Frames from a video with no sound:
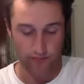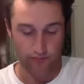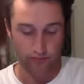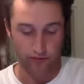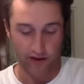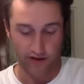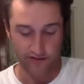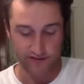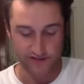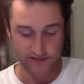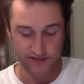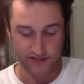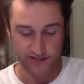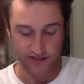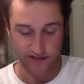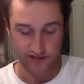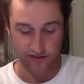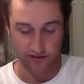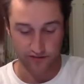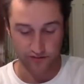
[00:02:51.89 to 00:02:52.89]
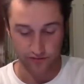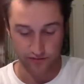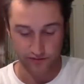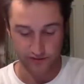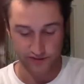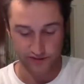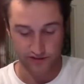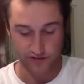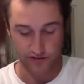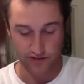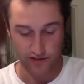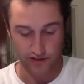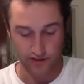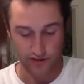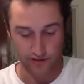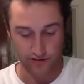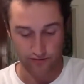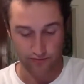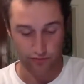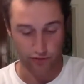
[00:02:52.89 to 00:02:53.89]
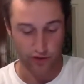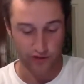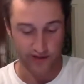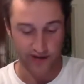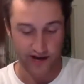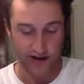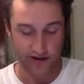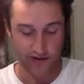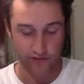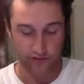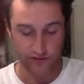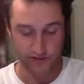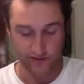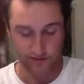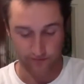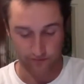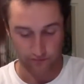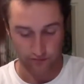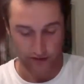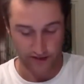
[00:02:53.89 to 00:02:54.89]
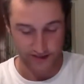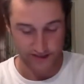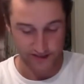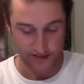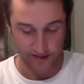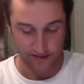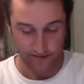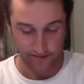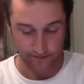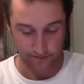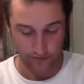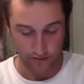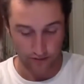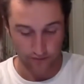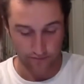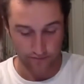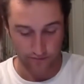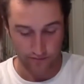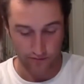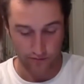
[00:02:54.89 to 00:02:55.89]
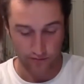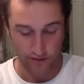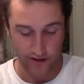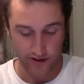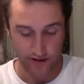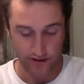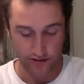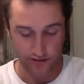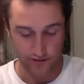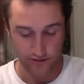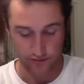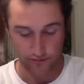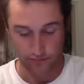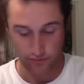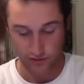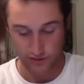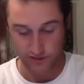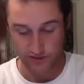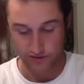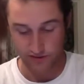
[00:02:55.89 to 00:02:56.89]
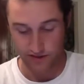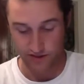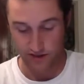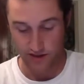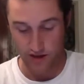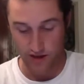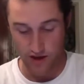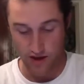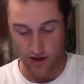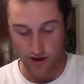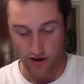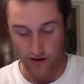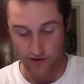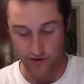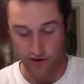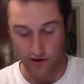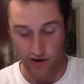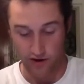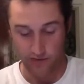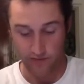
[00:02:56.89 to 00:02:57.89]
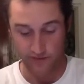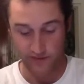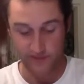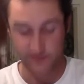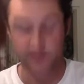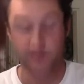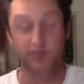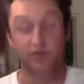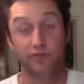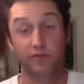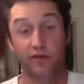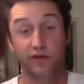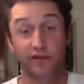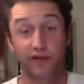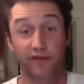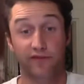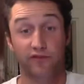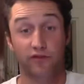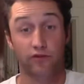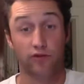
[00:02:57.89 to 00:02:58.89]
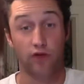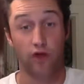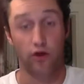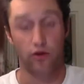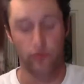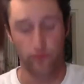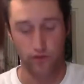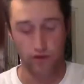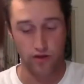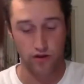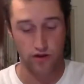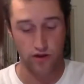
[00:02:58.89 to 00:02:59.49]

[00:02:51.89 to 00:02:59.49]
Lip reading: Privacy includes the broad categories of rights that flow from the right to personally anonymous and to be left alone.